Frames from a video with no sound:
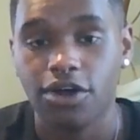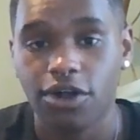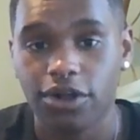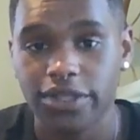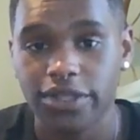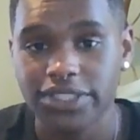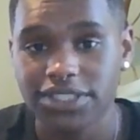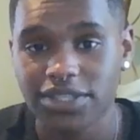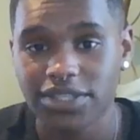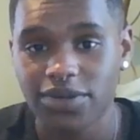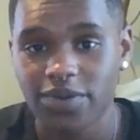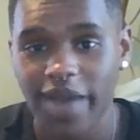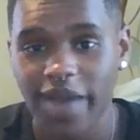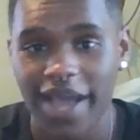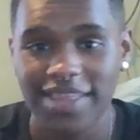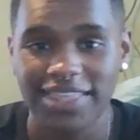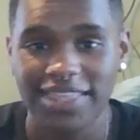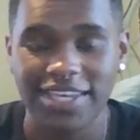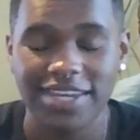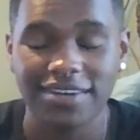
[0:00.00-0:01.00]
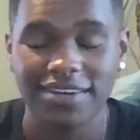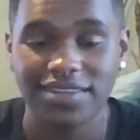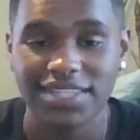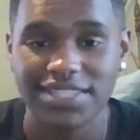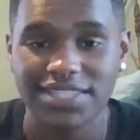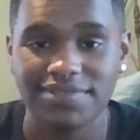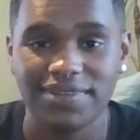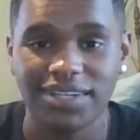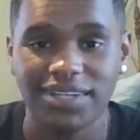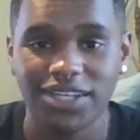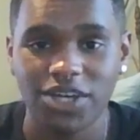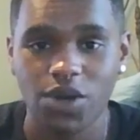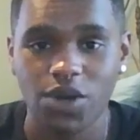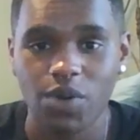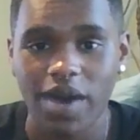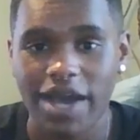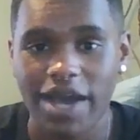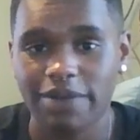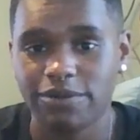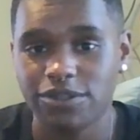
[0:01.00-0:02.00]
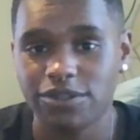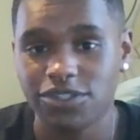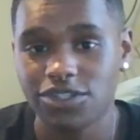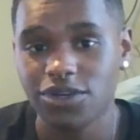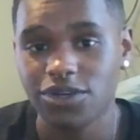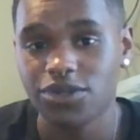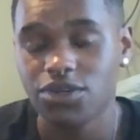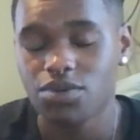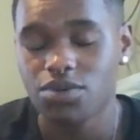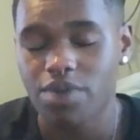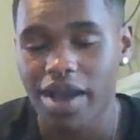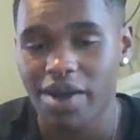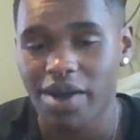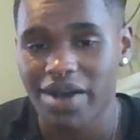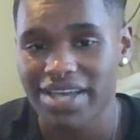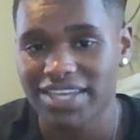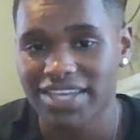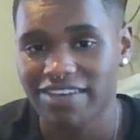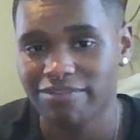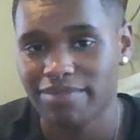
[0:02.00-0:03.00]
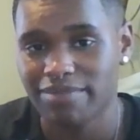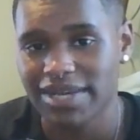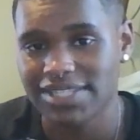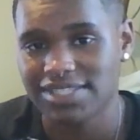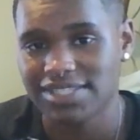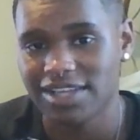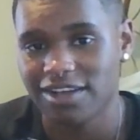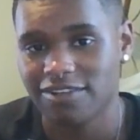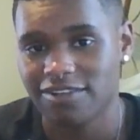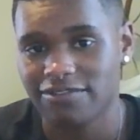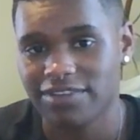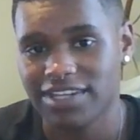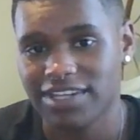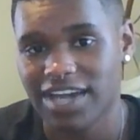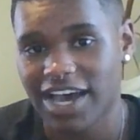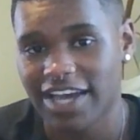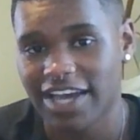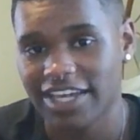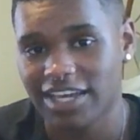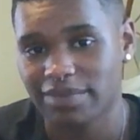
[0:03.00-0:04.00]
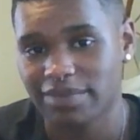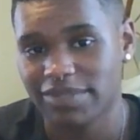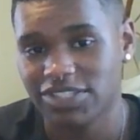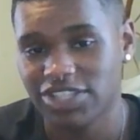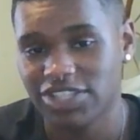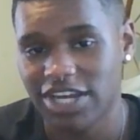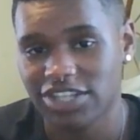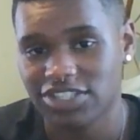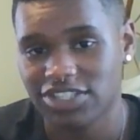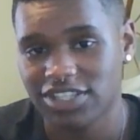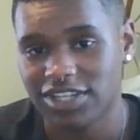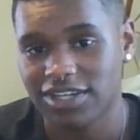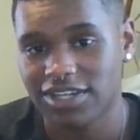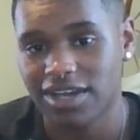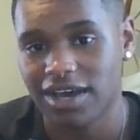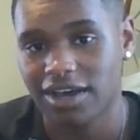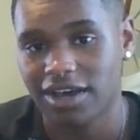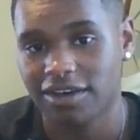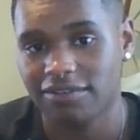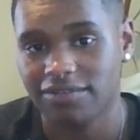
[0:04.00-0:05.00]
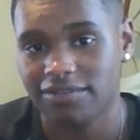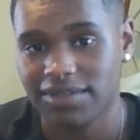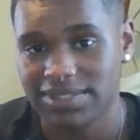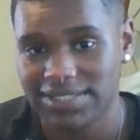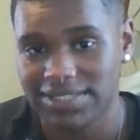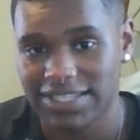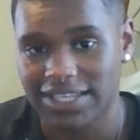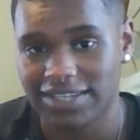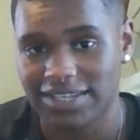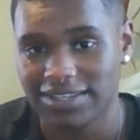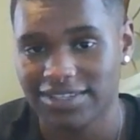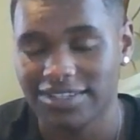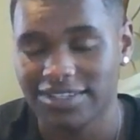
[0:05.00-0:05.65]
Also, at the end of this video, I will show you how I give myself an IM injection of T.